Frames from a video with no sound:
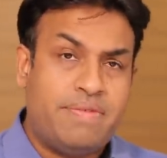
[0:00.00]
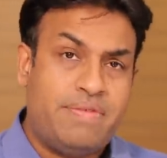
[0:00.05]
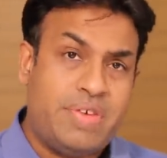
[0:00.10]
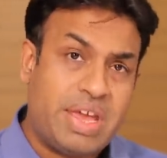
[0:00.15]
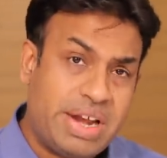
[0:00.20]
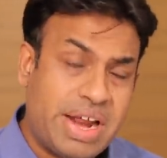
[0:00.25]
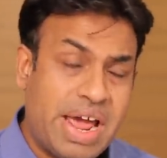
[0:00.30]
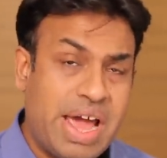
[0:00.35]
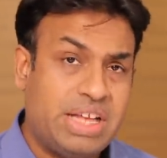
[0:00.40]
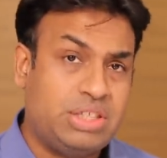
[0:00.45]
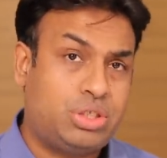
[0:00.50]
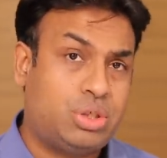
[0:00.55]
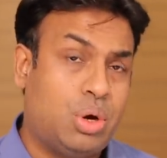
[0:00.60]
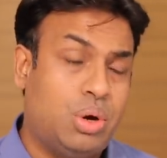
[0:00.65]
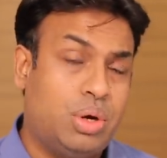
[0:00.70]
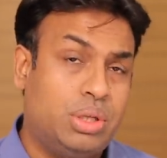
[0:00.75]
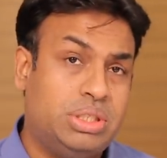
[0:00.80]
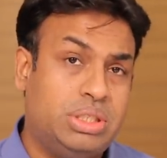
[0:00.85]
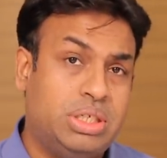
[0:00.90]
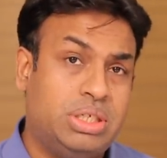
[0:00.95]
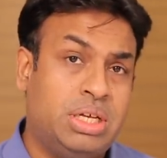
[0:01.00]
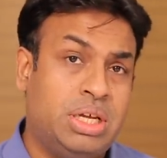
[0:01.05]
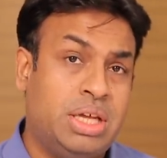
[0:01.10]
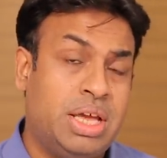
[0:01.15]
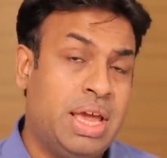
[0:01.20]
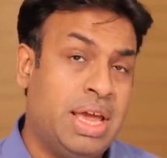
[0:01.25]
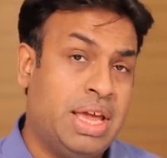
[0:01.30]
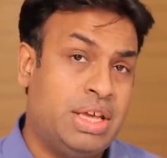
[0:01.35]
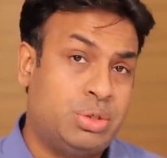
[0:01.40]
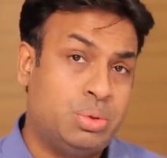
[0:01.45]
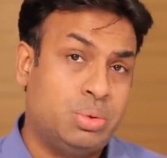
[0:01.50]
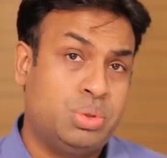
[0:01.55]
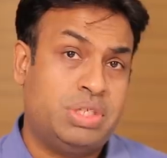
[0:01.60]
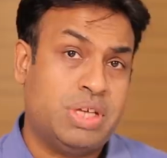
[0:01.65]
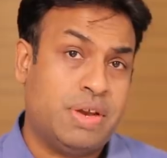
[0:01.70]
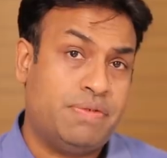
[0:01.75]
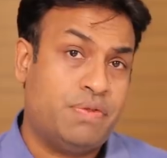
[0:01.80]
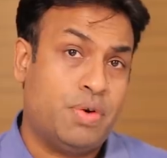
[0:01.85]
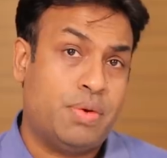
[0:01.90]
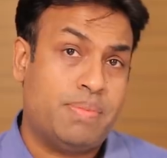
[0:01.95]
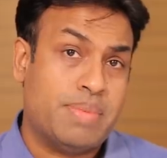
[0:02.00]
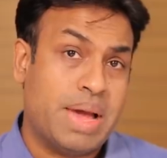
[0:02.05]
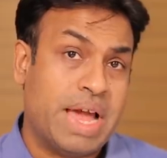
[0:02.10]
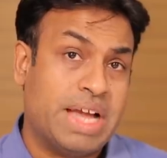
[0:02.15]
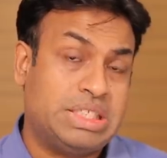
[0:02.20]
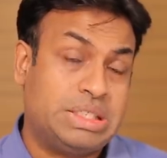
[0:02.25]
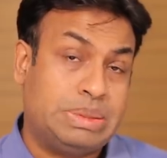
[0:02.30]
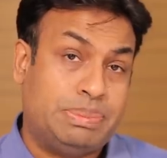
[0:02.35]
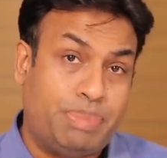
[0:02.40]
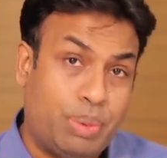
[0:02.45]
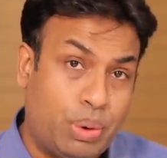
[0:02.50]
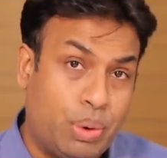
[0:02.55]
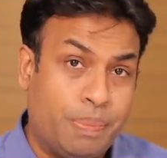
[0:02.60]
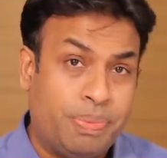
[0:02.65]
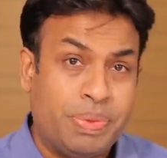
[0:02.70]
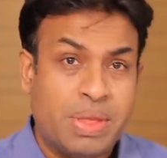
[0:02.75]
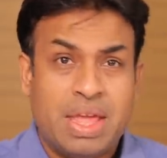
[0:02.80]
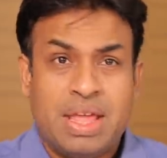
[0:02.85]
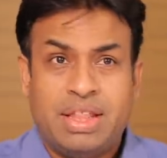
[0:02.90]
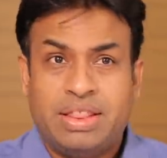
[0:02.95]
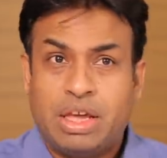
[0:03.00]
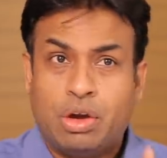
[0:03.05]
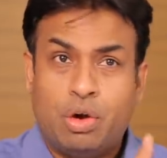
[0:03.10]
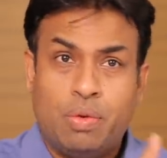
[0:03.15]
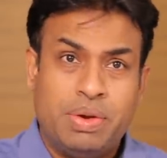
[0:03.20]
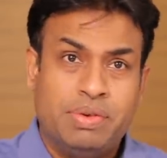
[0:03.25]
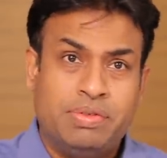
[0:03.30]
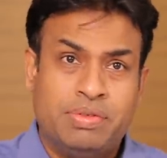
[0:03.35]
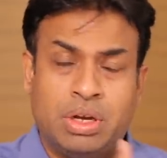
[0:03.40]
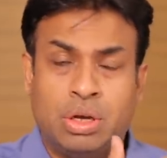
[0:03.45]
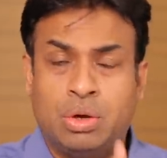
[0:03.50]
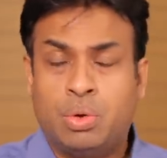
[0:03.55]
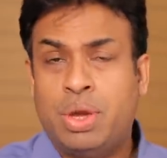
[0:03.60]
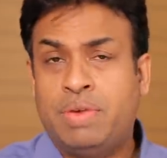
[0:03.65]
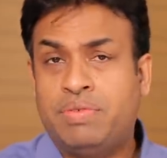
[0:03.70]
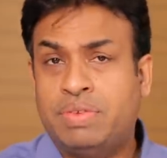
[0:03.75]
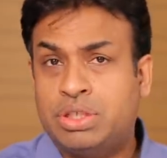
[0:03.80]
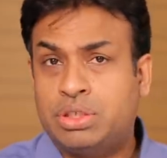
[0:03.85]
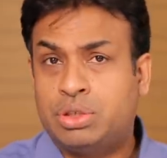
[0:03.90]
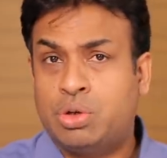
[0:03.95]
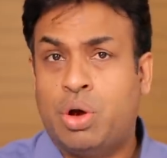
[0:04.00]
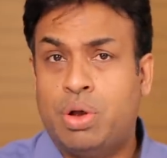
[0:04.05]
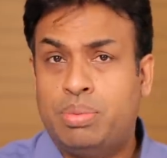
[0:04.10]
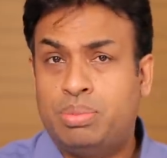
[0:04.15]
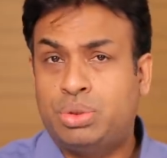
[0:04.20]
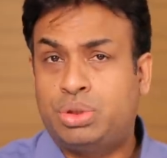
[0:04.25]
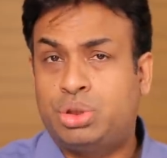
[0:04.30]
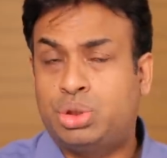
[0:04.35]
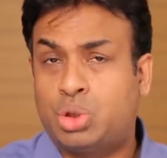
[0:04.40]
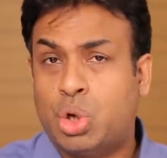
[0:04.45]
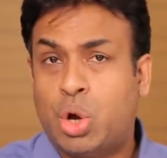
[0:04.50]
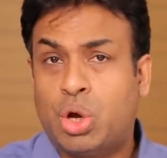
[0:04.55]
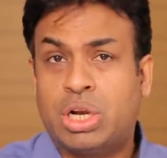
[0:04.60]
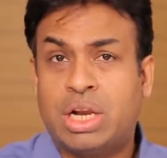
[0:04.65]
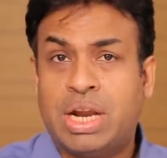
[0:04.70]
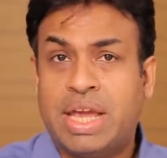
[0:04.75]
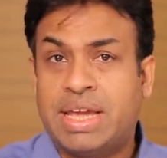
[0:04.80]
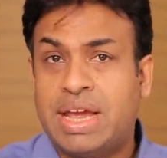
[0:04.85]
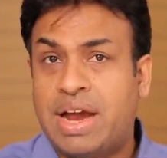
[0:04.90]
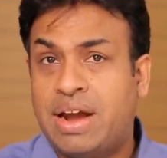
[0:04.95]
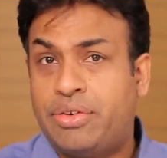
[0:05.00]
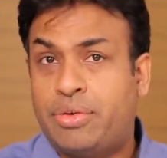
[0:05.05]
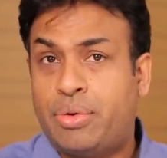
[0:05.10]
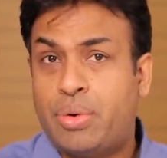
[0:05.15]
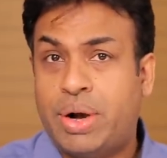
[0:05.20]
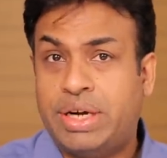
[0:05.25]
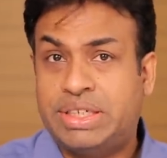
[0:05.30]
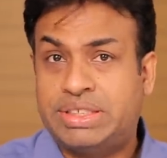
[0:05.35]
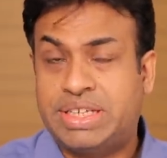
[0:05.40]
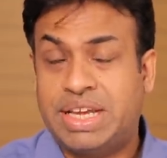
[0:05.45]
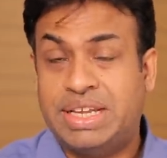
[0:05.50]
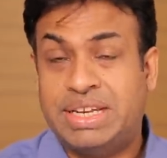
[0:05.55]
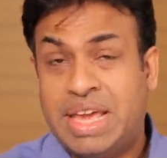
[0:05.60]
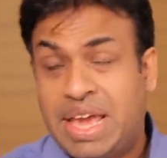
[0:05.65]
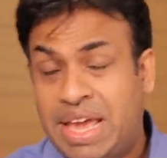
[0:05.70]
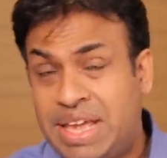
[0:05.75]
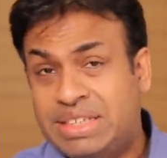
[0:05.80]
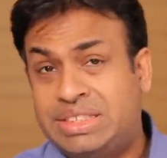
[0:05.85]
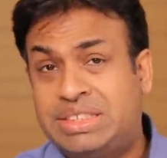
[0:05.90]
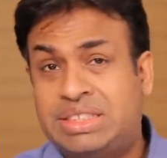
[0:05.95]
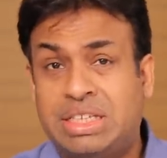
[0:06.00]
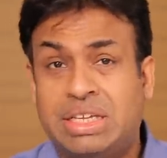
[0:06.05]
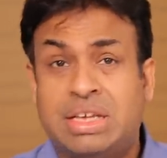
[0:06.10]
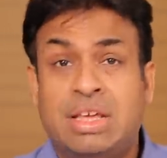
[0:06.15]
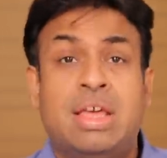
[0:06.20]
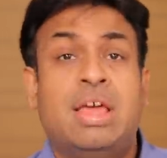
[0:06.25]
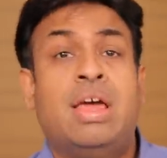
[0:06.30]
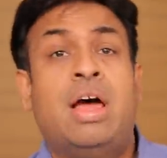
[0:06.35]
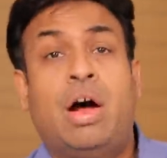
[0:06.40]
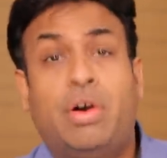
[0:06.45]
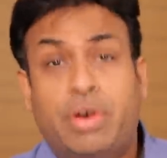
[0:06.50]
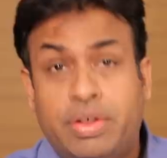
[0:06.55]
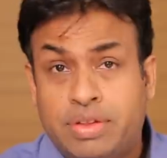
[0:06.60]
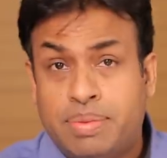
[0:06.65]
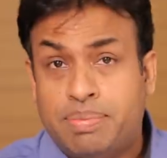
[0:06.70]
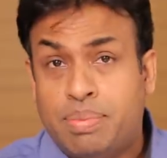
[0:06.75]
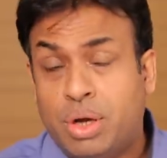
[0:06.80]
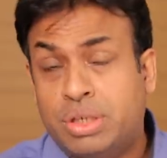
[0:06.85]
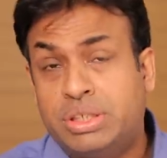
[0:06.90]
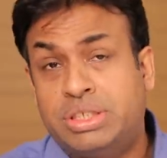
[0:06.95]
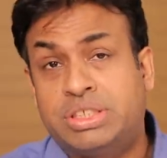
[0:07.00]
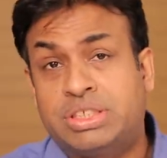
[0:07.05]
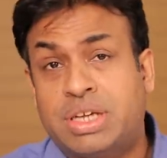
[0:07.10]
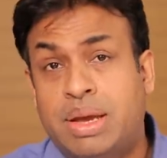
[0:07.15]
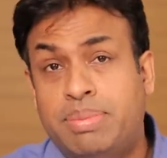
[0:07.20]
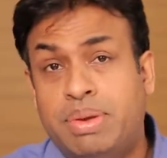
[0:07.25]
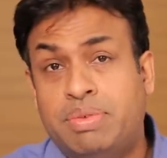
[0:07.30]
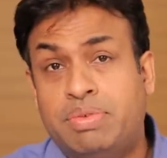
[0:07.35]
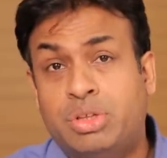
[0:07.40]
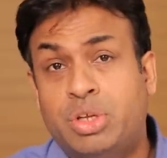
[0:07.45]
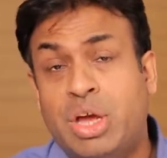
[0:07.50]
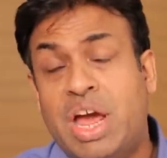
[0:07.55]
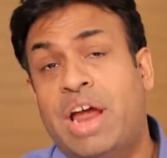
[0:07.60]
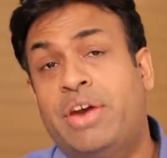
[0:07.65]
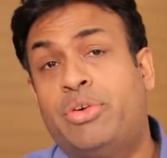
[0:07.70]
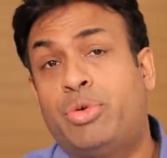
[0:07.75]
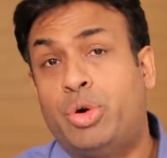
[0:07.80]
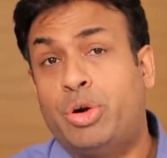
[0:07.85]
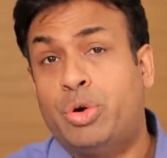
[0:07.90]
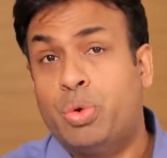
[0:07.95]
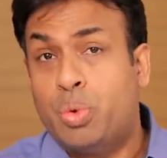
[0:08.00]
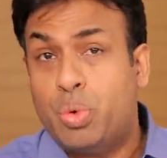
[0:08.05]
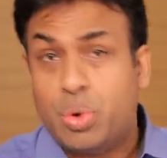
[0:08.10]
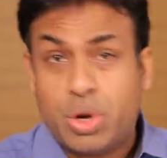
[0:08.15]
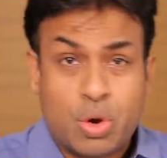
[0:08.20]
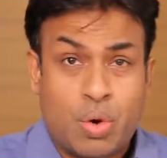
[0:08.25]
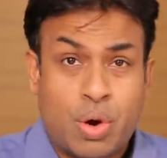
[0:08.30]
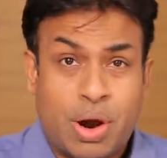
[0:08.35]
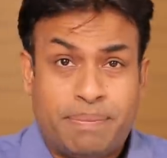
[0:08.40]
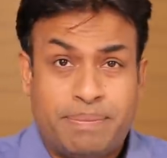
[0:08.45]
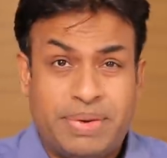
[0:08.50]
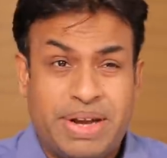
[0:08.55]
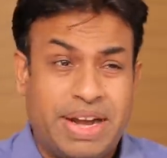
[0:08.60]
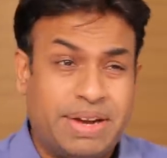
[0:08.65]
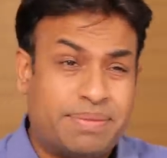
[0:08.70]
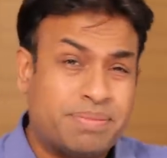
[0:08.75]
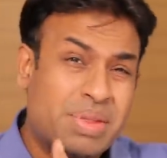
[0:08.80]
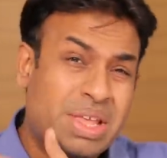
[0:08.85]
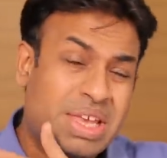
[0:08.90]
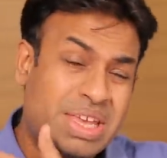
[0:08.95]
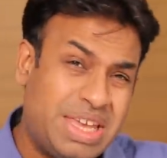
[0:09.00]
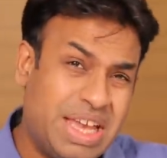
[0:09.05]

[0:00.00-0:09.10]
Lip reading: Whereas on the Asus Zenfone Max Pro, they're going with this almost stock-like Android skin. Hence, out of the box, it's coming with the Android Oreo update.